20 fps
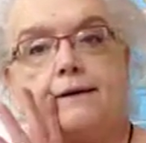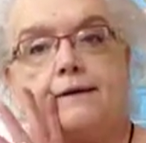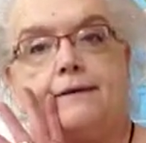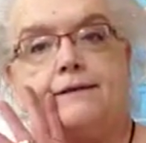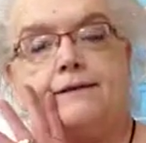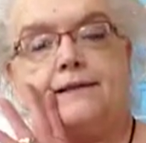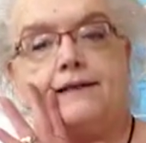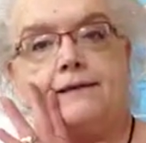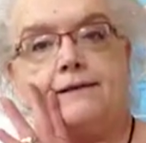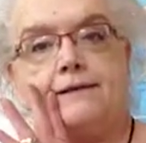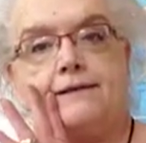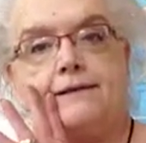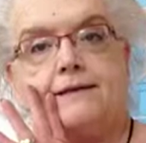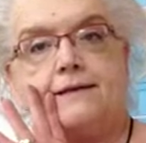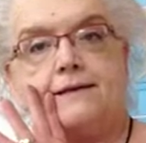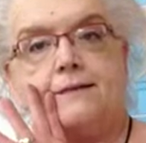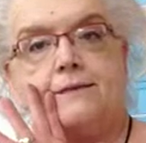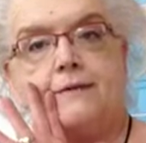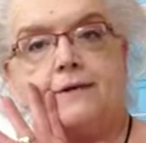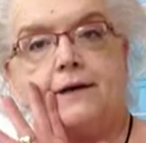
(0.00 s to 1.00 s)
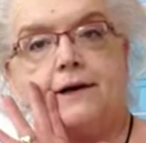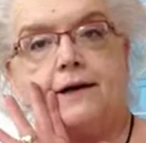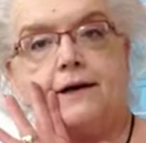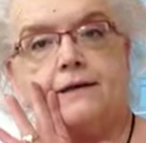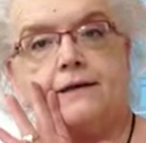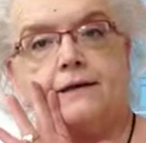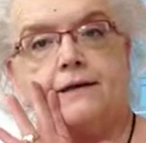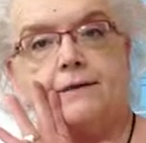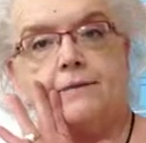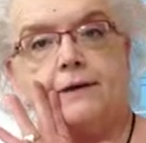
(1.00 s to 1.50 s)
Sentence ends with an
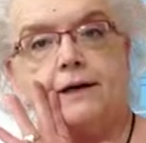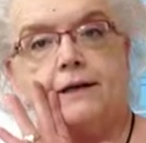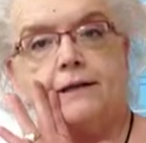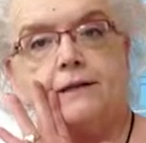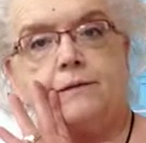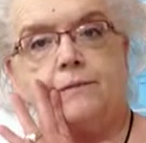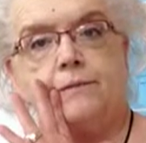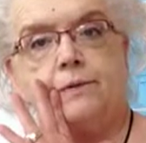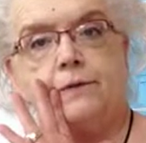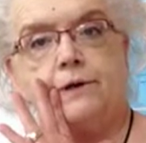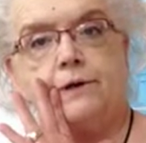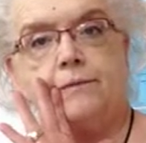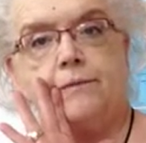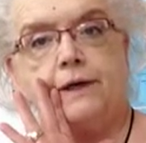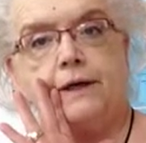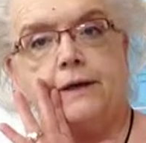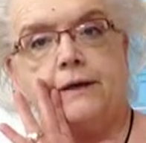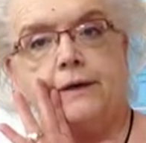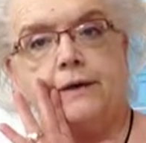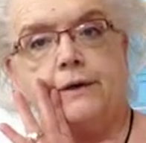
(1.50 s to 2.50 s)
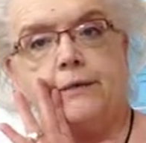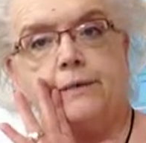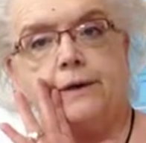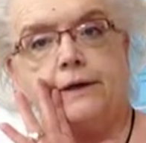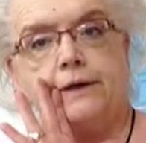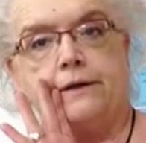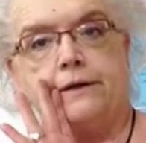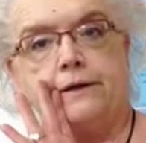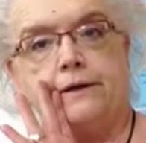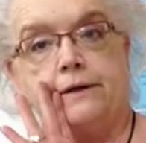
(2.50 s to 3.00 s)
exclamation point. Big clue,
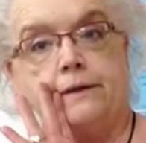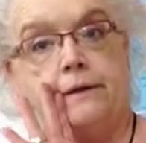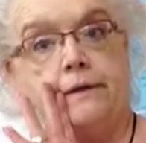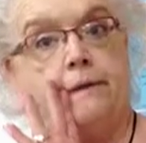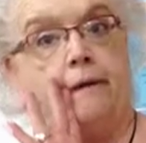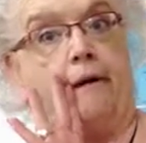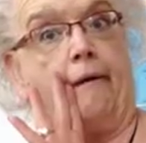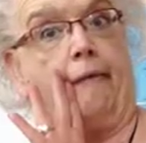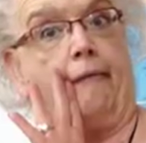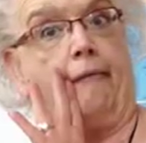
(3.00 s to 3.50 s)
big clue.